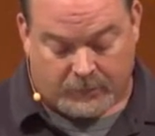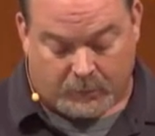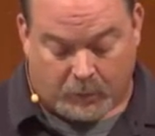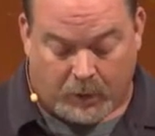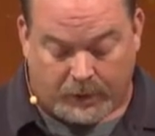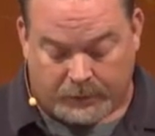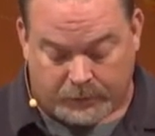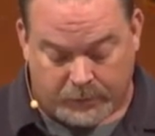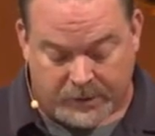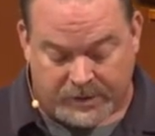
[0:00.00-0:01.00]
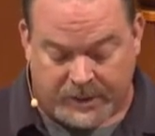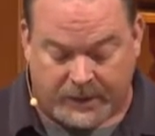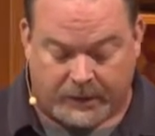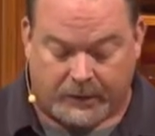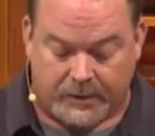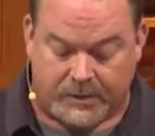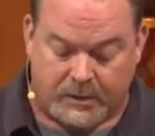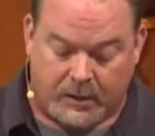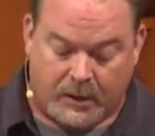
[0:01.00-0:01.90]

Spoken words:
1, through meticulous